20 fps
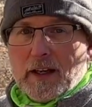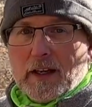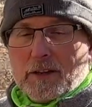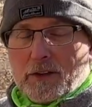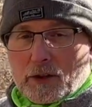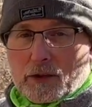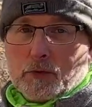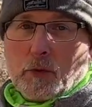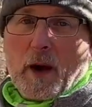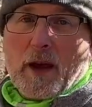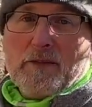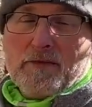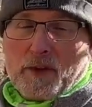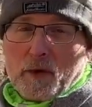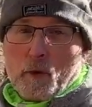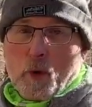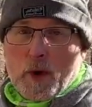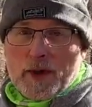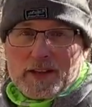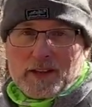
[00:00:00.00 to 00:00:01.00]
This way, if the
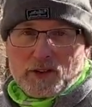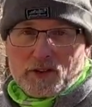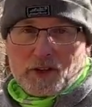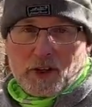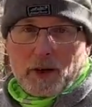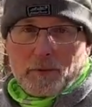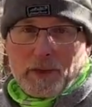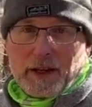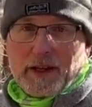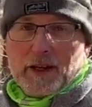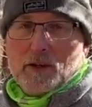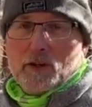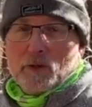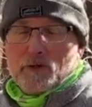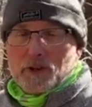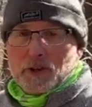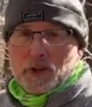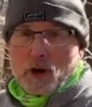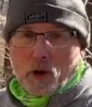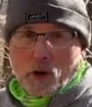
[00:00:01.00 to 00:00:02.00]
wind is coming in, or if
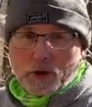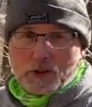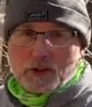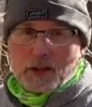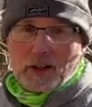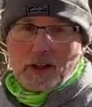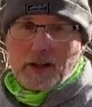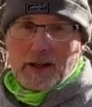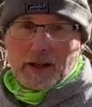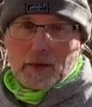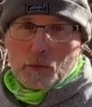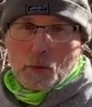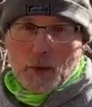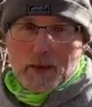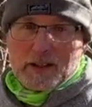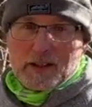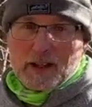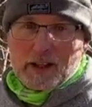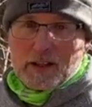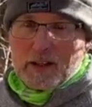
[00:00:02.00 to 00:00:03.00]
you know it's gonna get
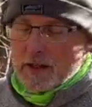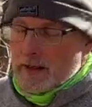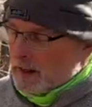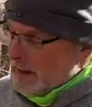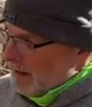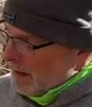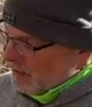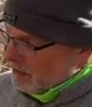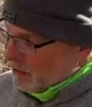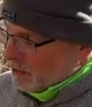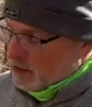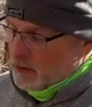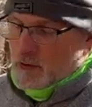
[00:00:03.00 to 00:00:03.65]
windy, you can